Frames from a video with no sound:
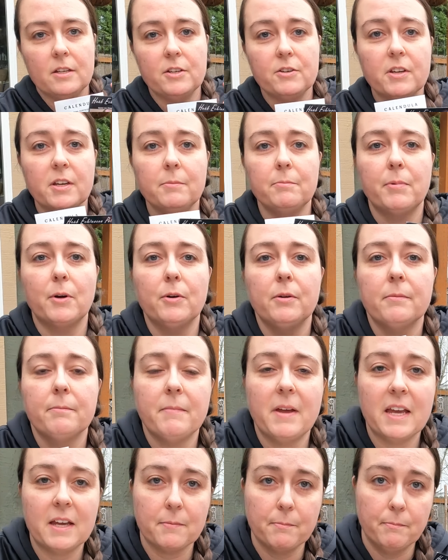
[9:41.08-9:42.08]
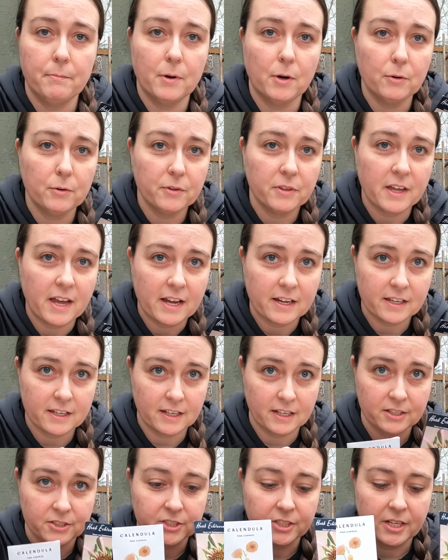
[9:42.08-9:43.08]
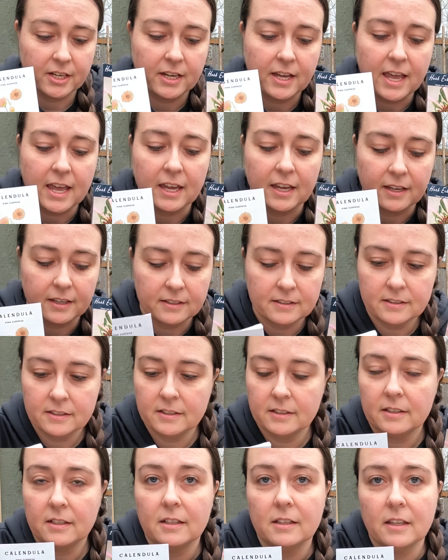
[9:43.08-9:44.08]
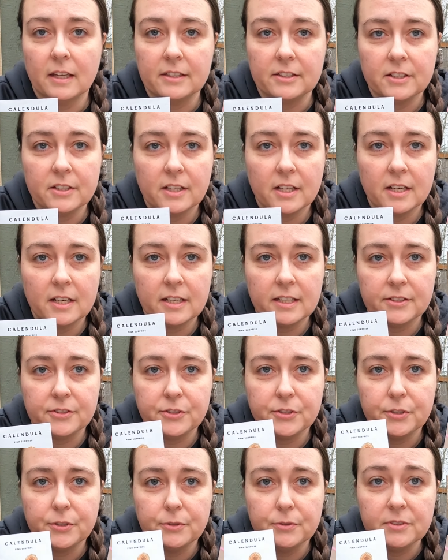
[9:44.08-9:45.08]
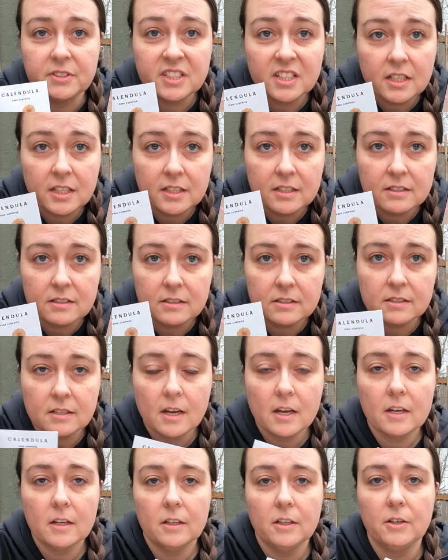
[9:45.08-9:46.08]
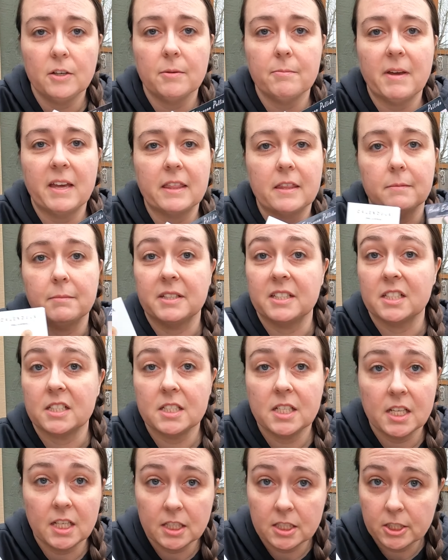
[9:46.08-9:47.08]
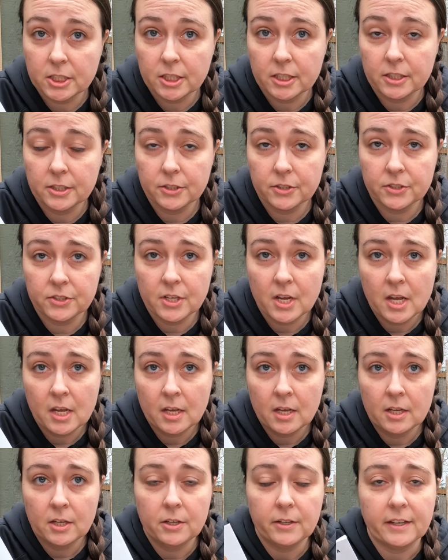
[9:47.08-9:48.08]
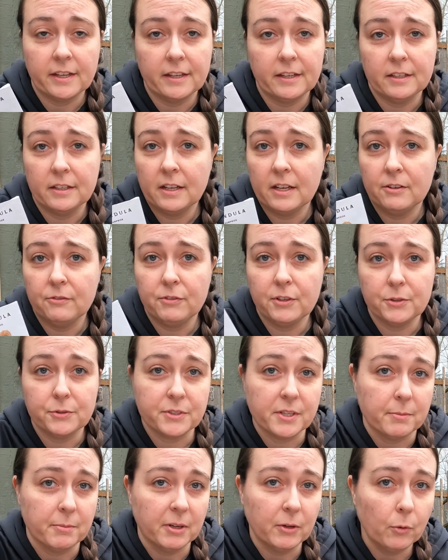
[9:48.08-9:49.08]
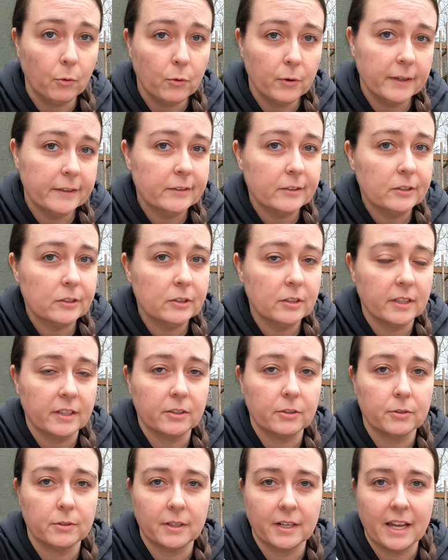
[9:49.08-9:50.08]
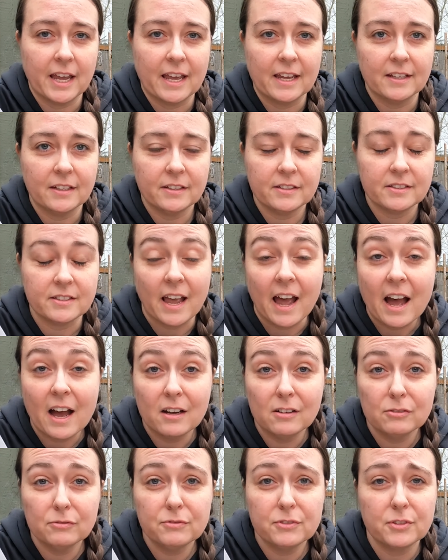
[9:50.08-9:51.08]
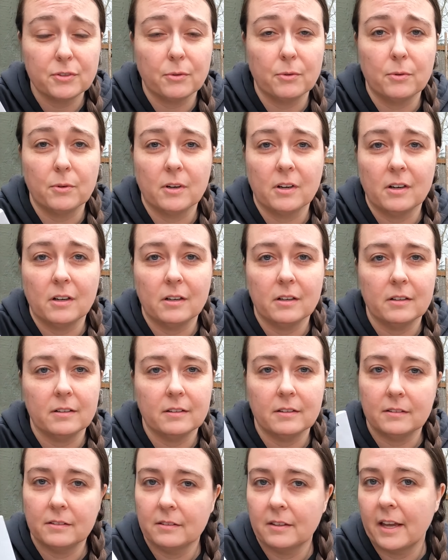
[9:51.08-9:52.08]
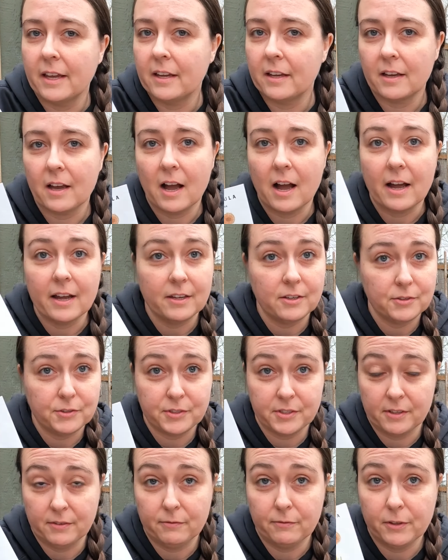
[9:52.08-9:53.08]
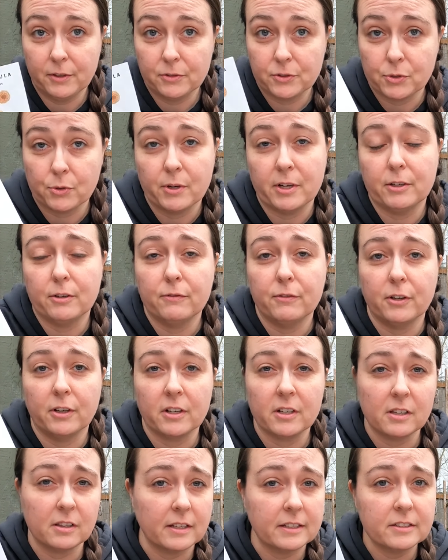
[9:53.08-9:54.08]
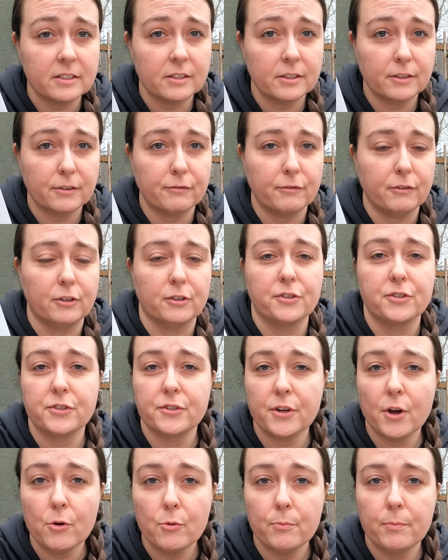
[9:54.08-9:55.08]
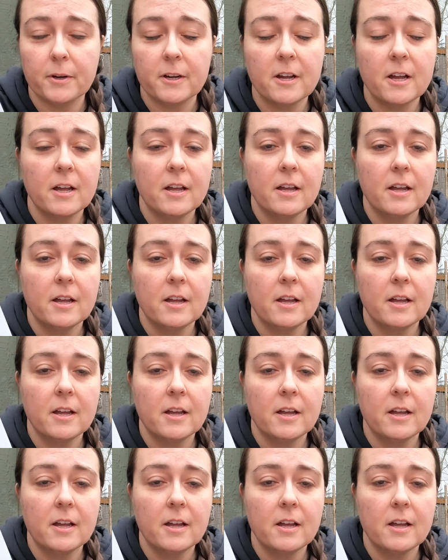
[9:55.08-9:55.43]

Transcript: you can both make both echinacea and calendula into teas. You can make them into tinctures. You can infuse them in oil and create salves, or like I use the infused oil for calendula for soap.